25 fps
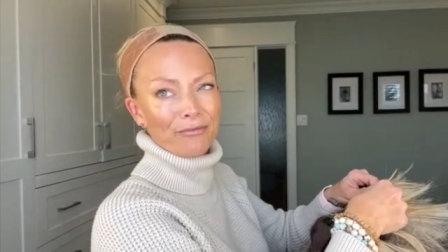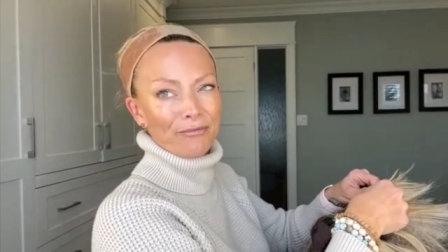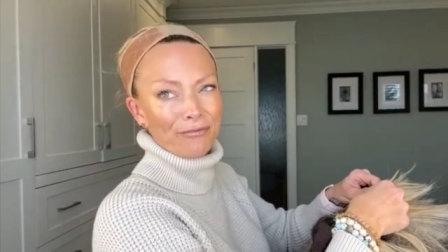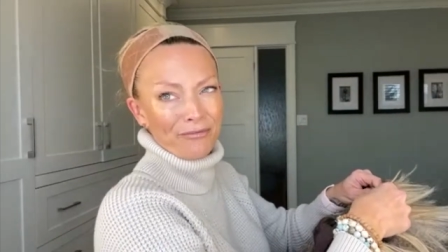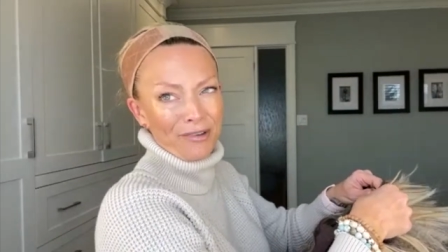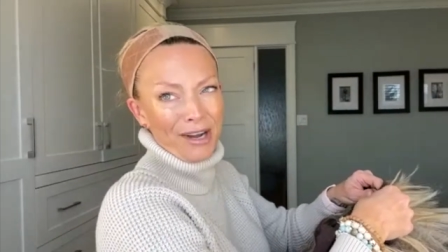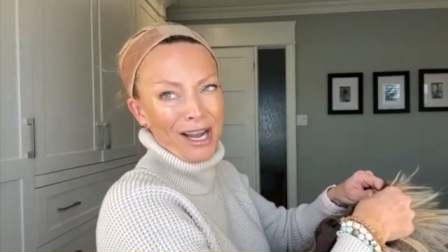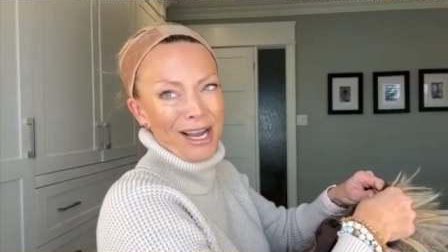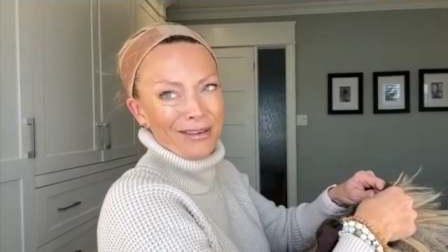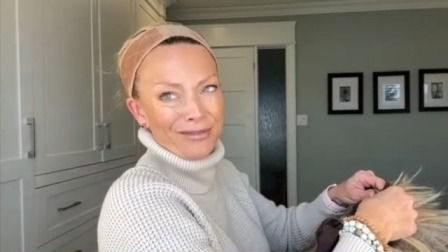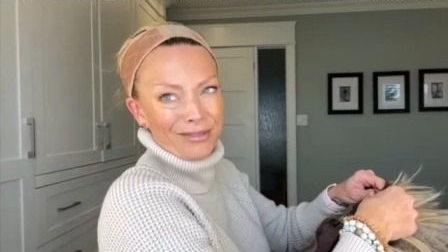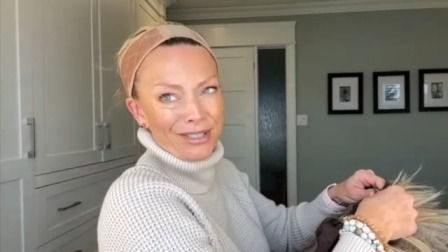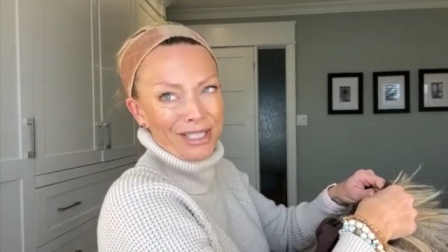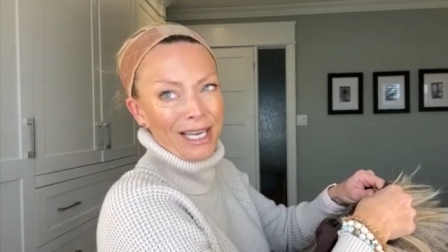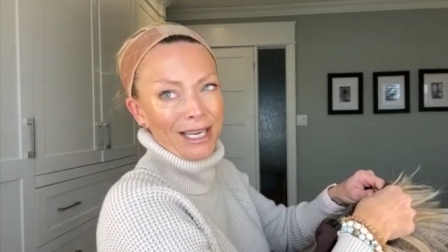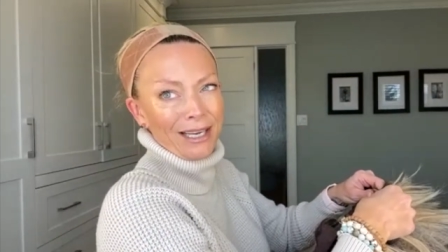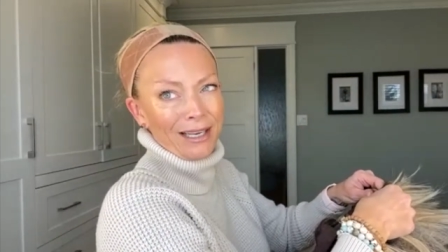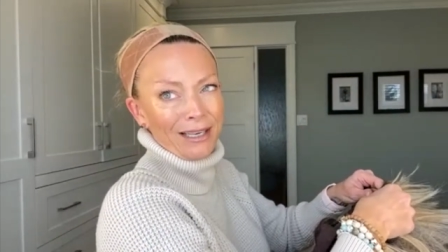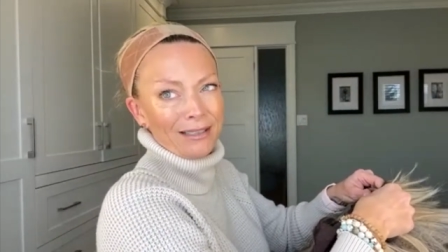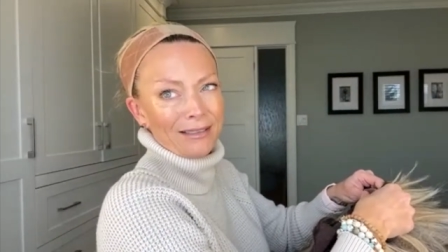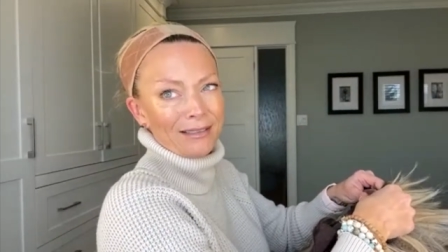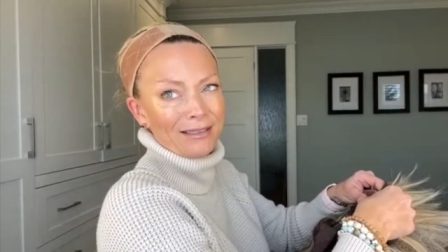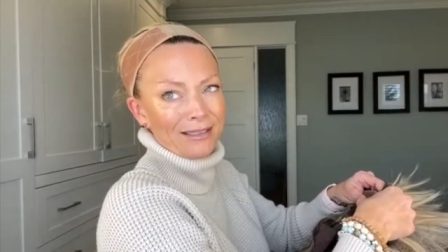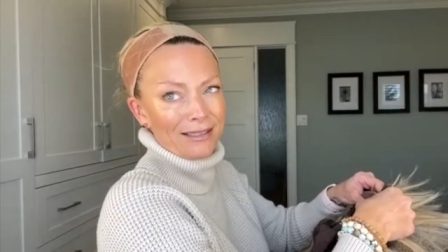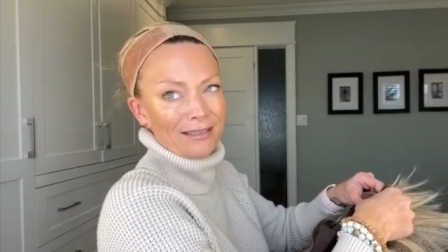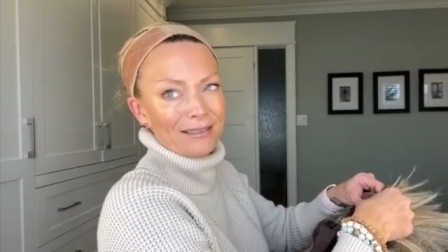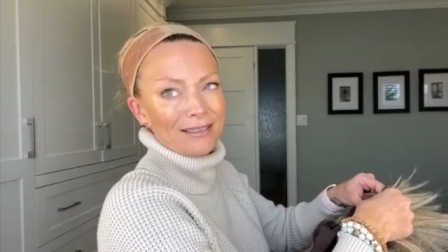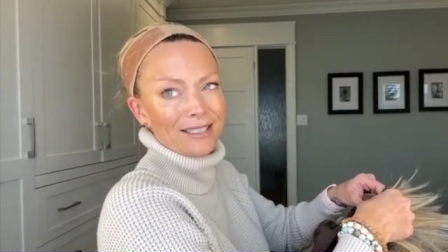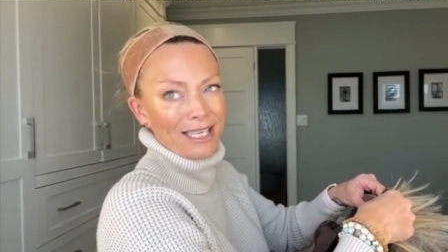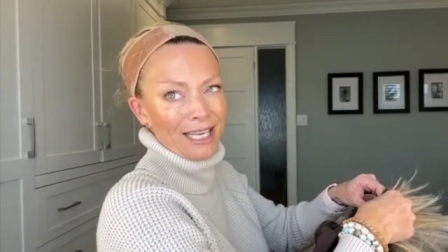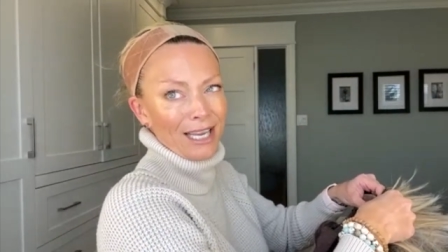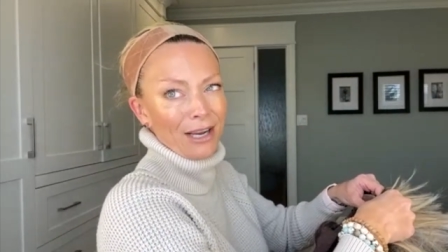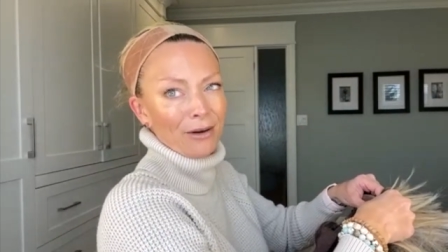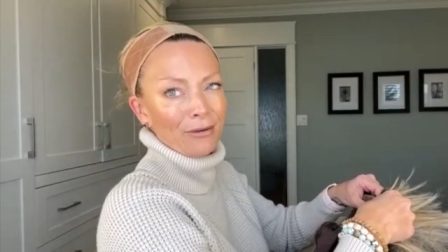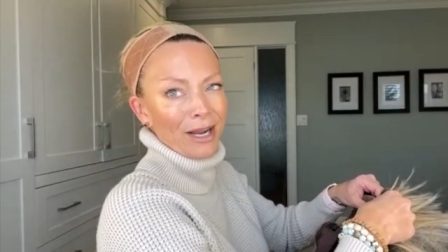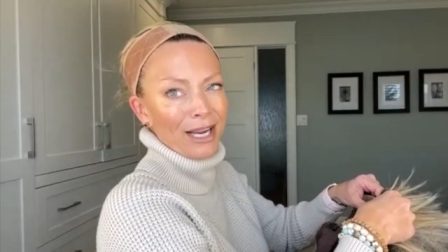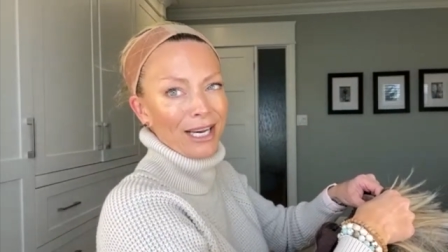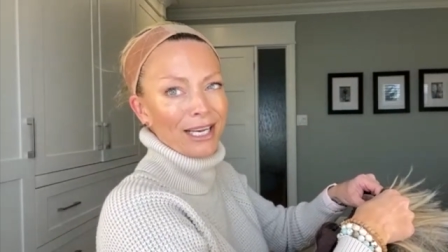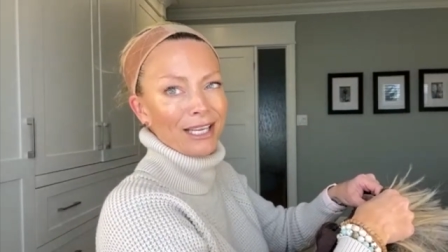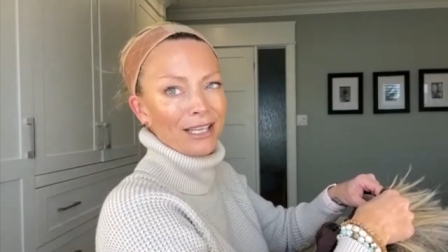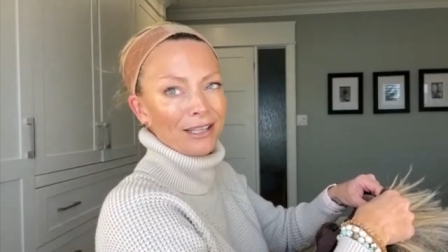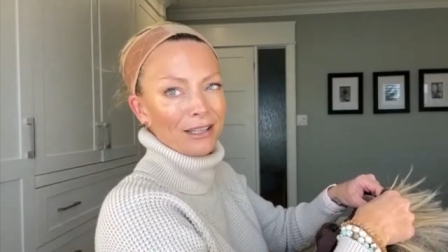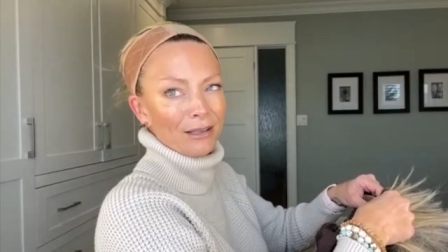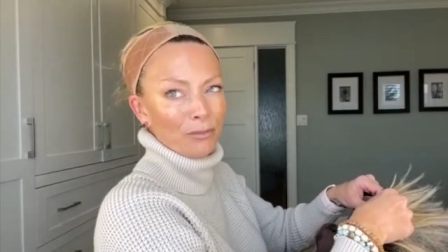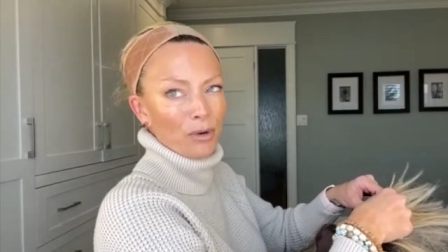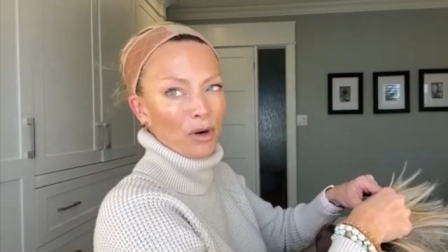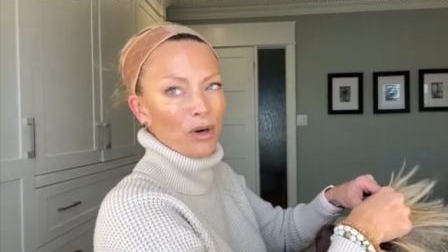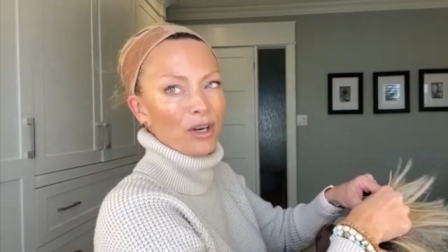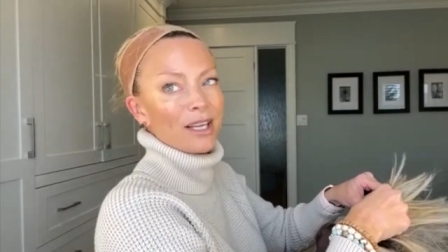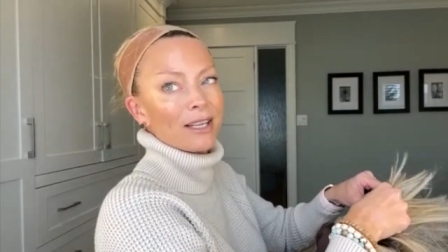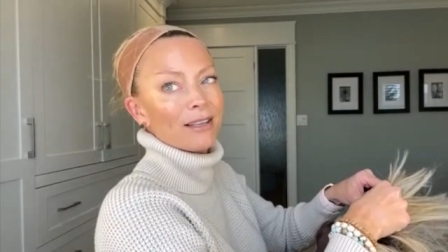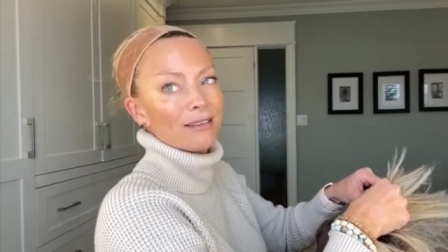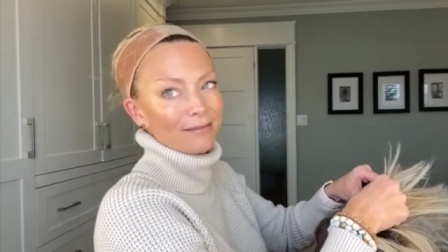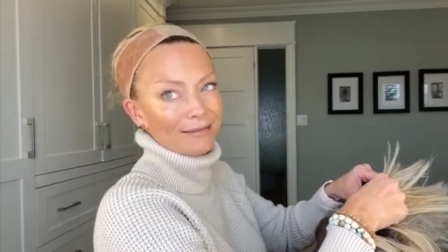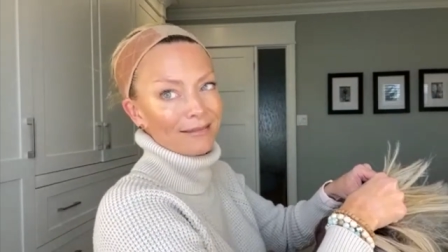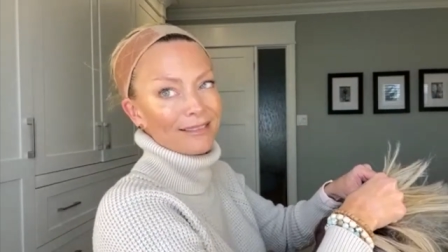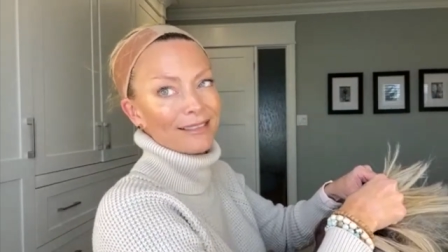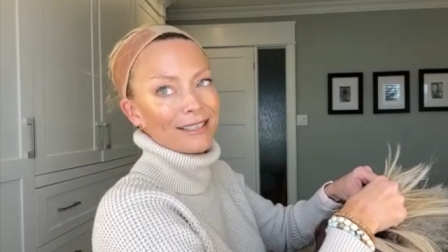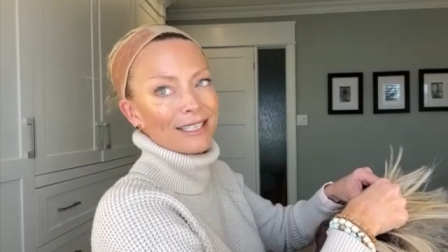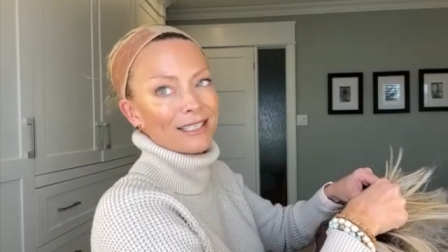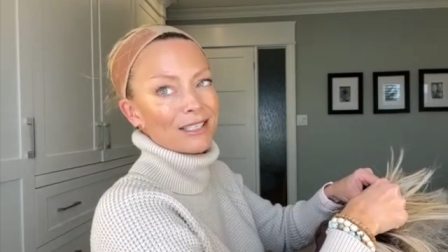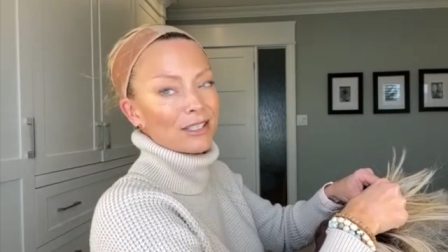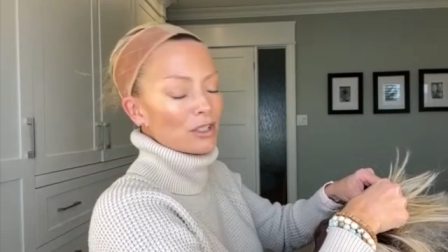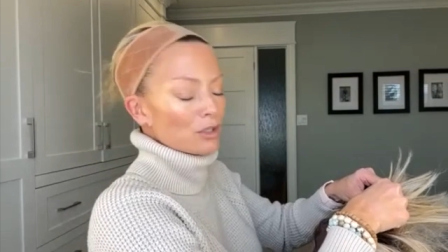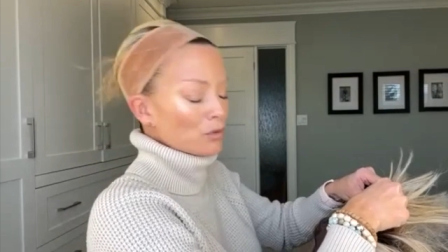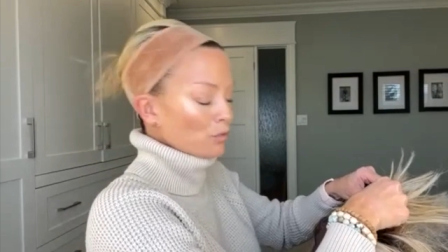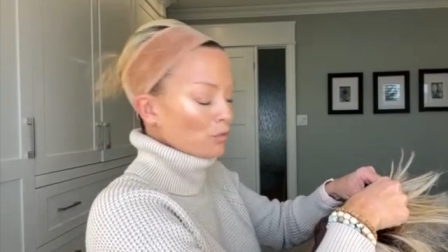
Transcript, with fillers: five seconds to get ready in the morning, this is